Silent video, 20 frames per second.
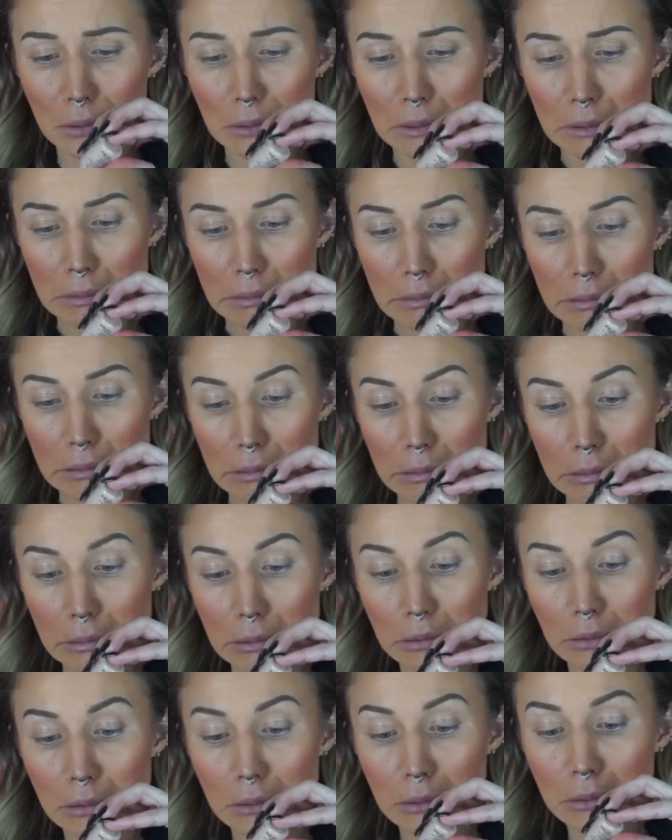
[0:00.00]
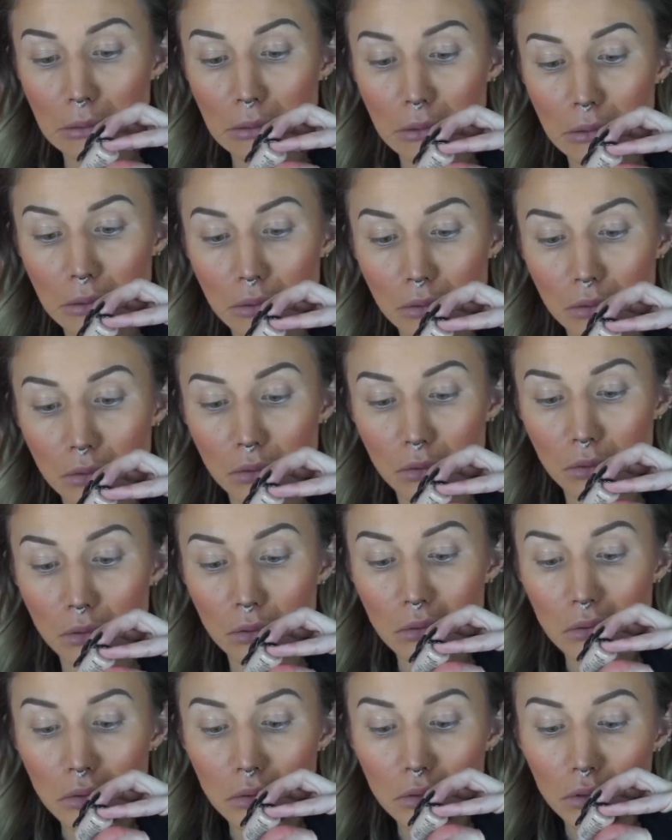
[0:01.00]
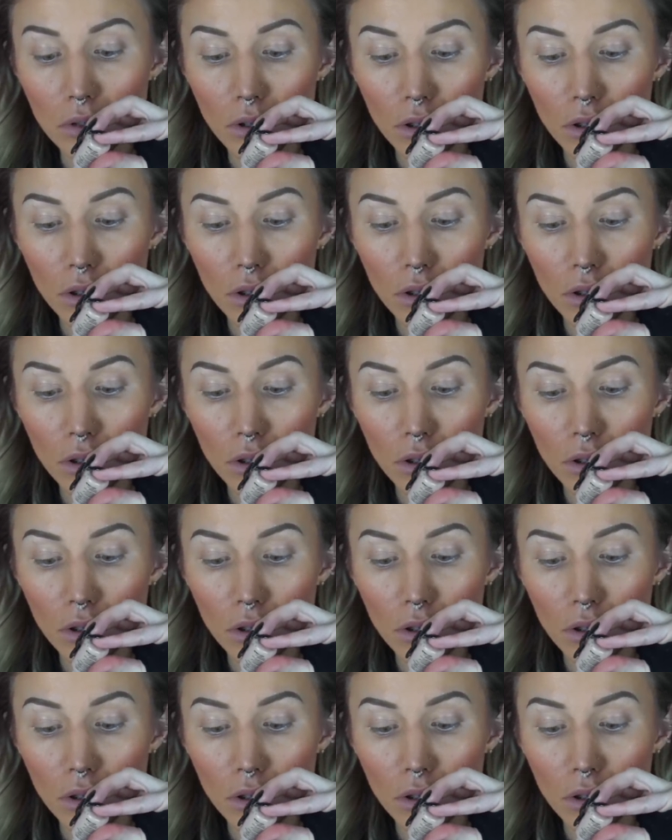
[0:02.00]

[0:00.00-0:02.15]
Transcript: [no speech]